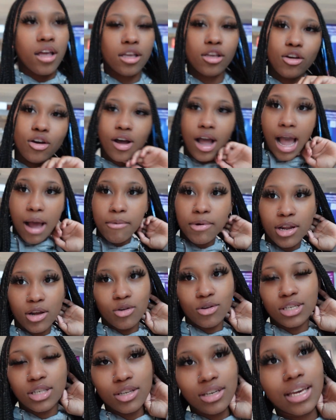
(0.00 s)
Y'all, I wanna
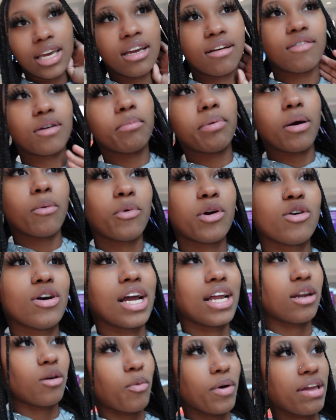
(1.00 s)
go into Akira, but we're gonna
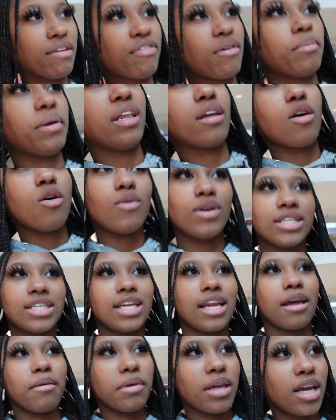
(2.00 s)
have to wait for me to go into
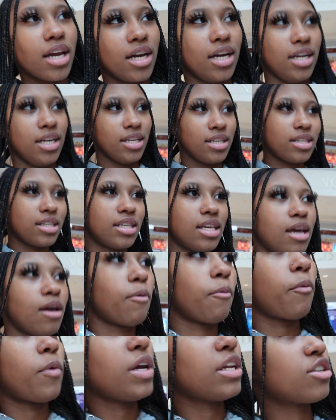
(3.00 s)
there because
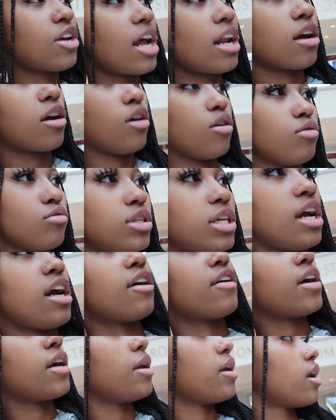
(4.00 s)
we trying to go to
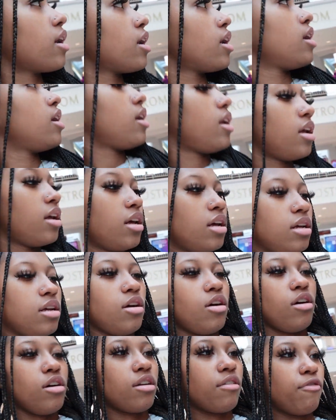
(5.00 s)

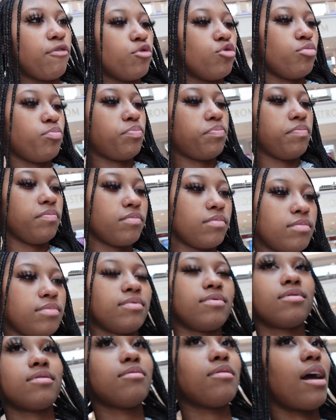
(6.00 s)
all the food.
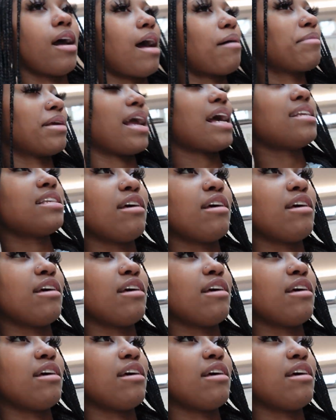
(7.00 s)
I mean, I